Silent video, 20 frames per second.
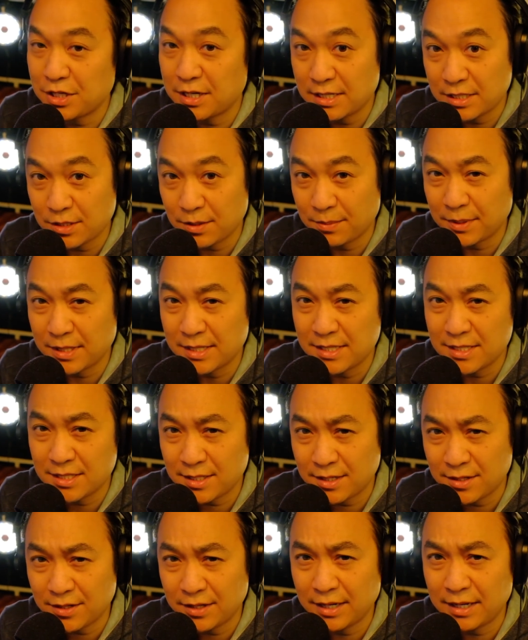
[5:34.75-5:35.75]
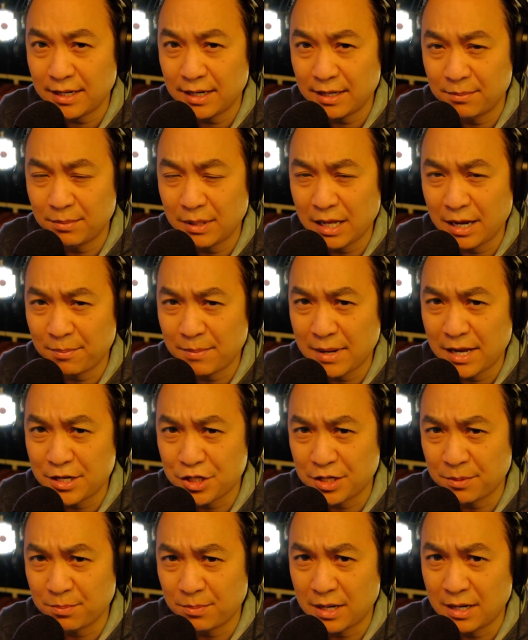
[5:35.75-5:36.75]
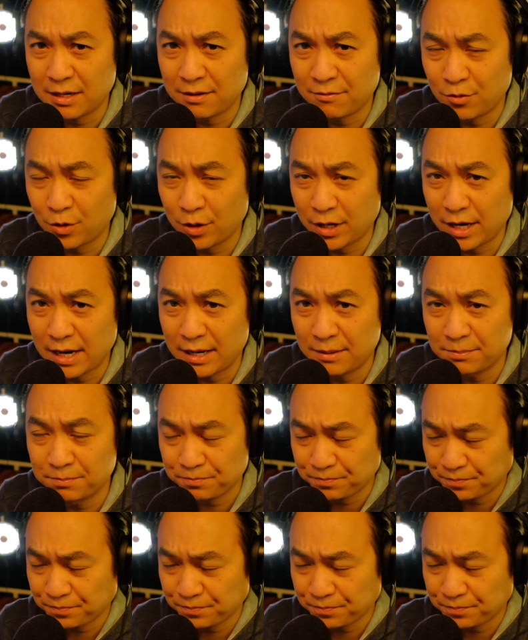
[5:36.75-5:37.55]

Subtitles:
and so I'm considering getting a Blackmagic Pocket 4K.